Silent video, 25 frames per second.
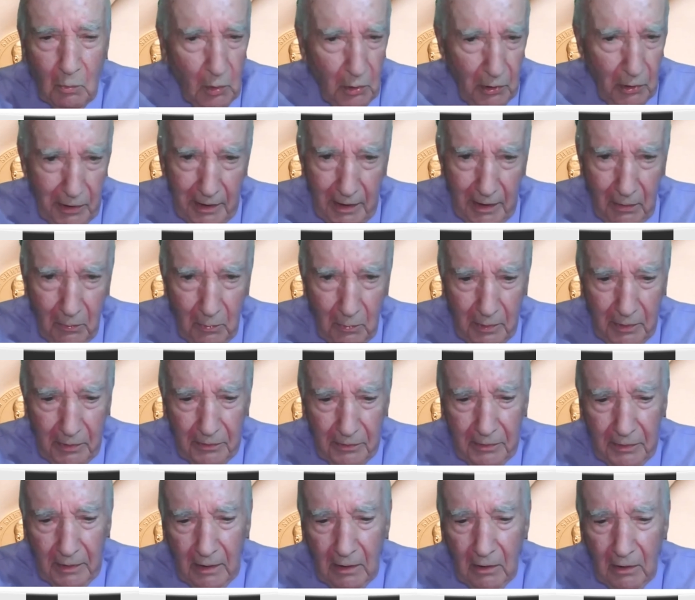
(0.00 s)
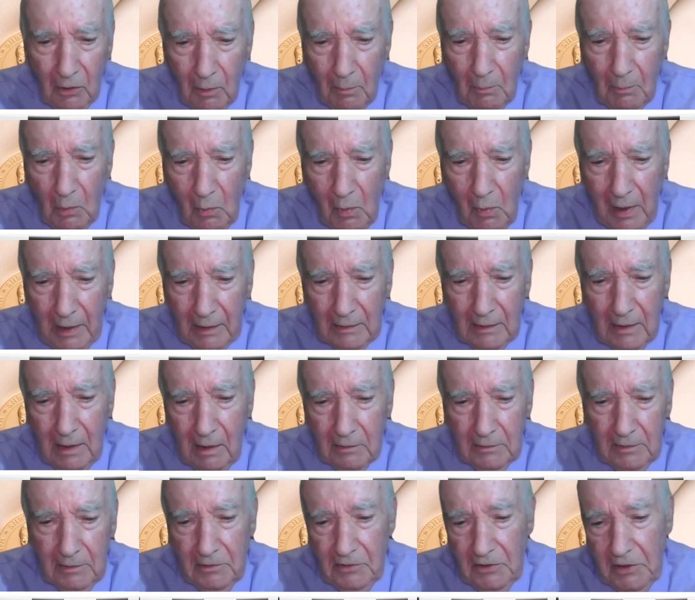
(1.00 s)
working with Hermawan
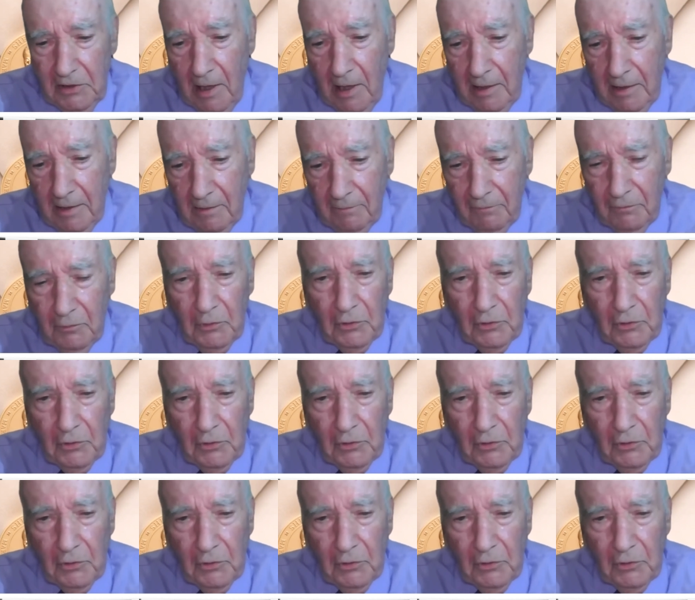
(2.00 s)
Kartajayev